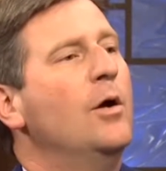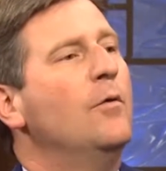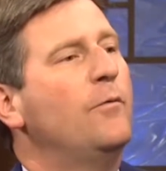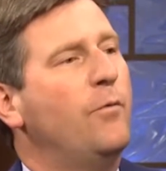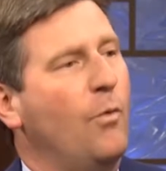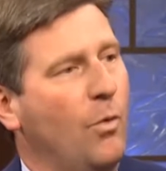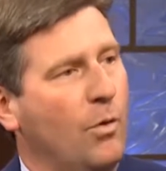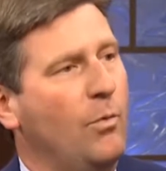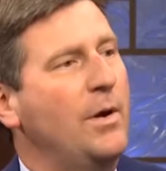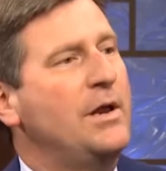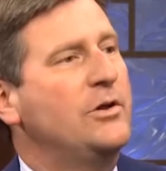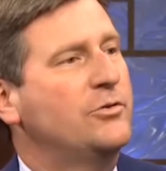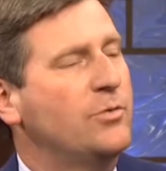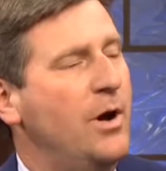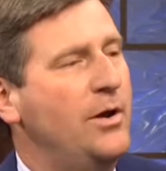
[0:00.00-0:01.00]
for what
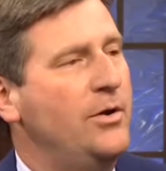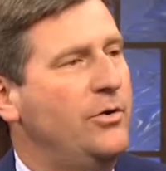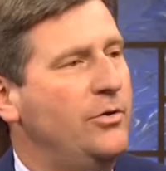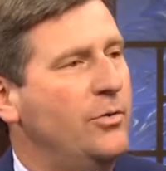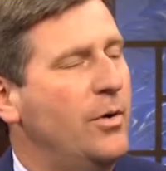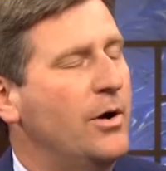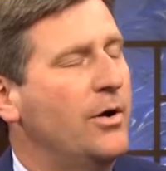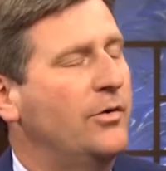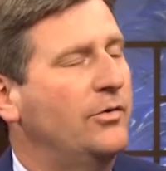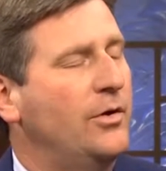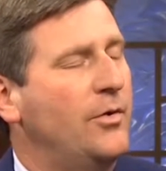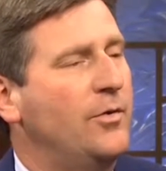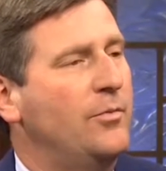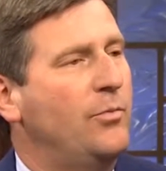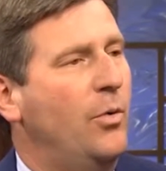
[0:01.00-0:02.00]
he's trying to do on our
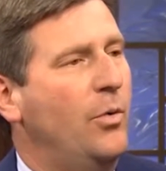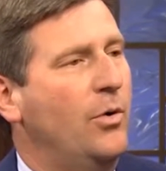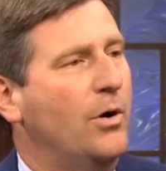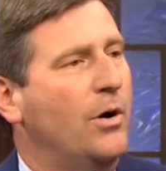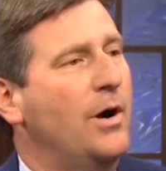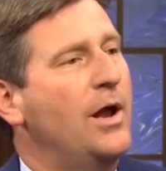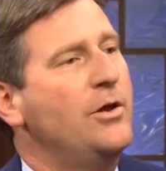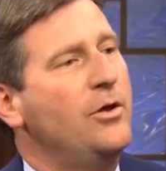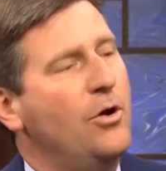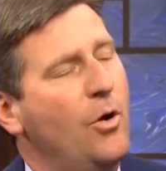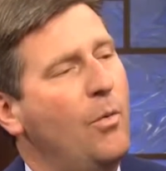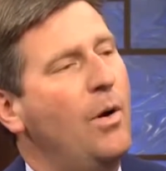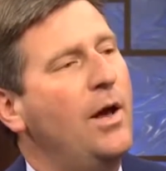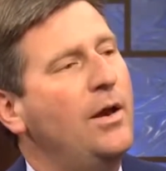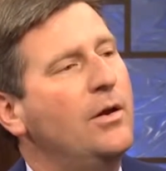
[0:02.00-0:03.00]
southern border. And you
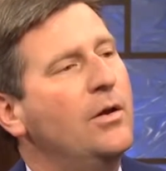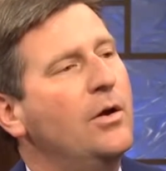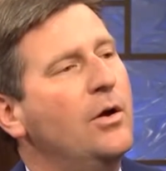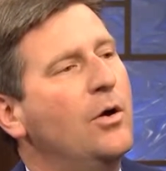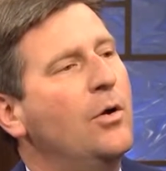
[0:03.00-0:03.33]
know what?